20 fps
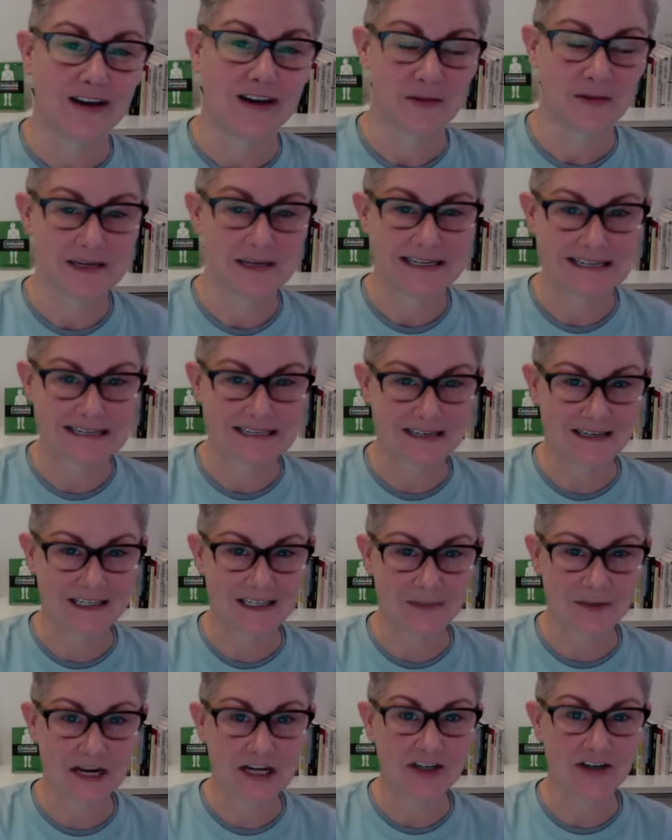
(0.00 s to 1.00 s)
um,
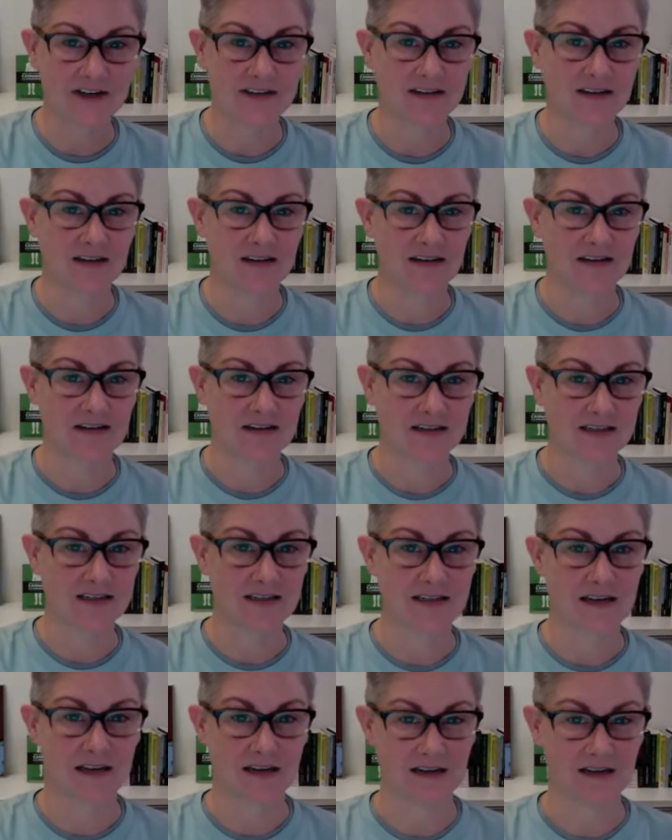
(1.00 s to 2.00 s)
assist patients in
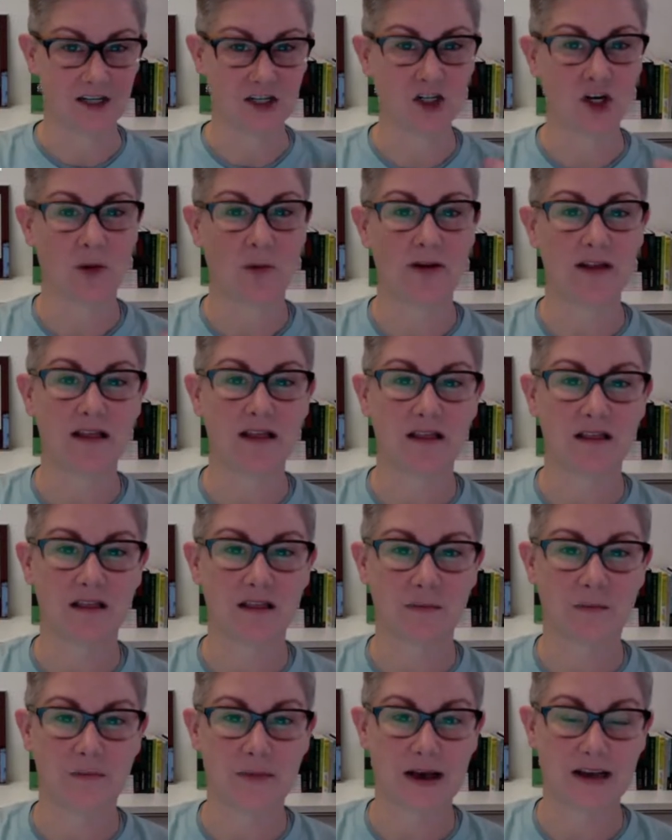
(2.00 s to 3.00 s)
just in determining
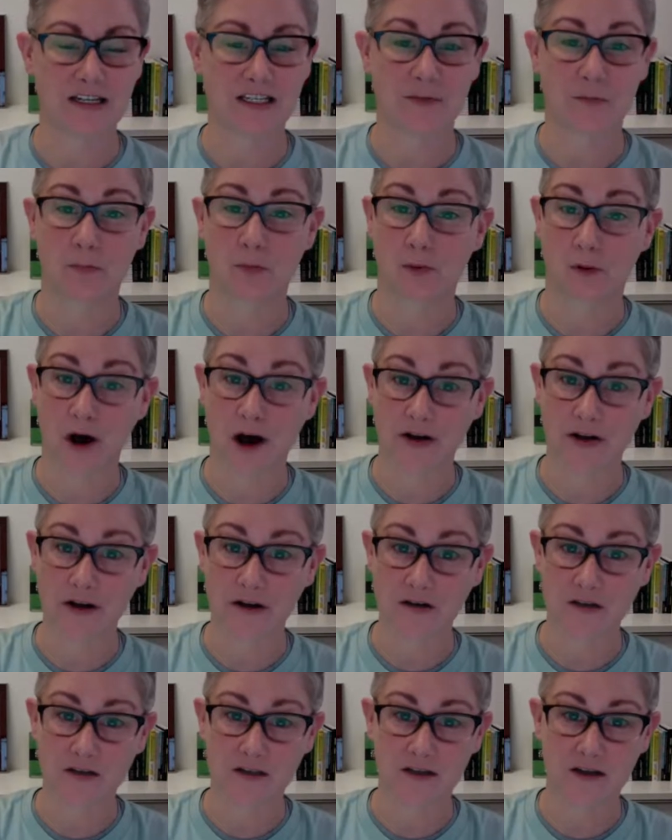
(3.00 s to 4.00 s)
the best
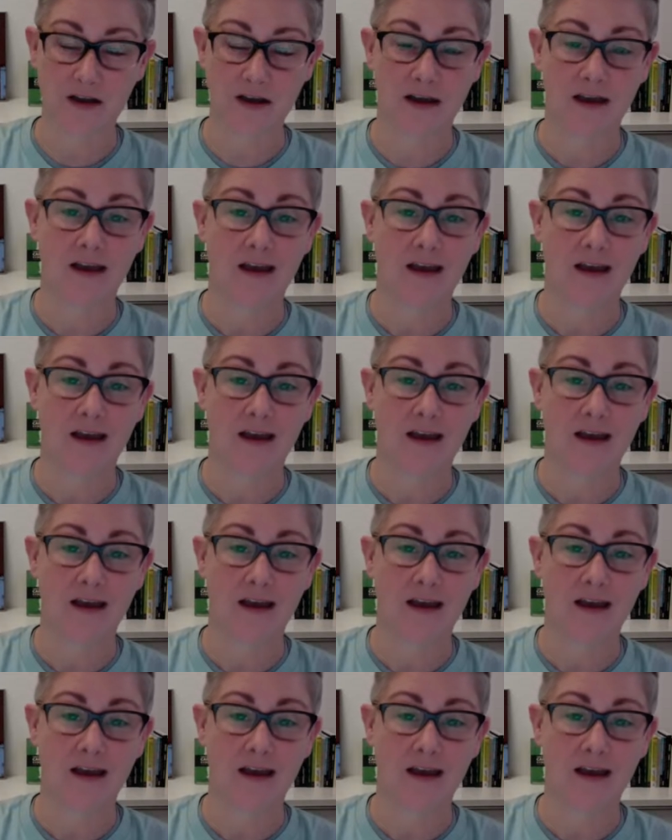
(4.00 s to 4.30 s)
products